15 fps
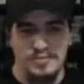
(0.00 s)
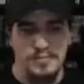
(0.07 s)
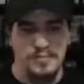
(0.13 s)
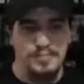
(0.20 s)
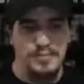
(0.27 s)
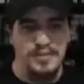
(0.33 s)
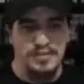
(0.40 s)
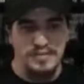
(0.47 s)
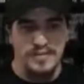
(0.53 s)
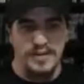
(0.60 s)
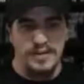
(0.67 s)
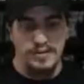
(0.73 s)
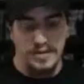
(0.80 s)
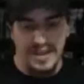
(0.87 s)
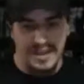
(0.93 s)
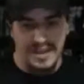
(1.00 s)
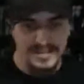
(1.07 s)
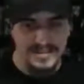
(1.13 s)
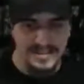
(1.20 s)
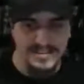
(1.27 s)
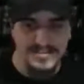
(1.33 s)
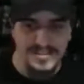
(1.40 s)
a breath of air in that.
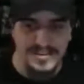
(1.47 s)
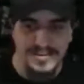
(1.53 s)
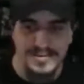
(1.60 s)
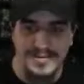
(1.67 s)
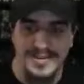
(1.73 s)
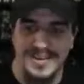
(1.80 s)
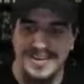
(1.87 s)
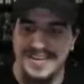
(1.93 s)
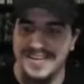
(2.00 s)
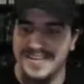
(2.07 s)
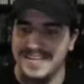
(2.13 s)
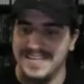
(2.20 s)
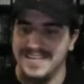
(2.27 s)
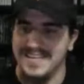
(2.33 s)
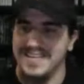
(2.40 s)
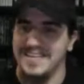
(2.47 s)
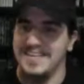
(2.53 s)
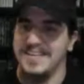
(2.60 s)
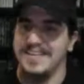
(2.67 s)
So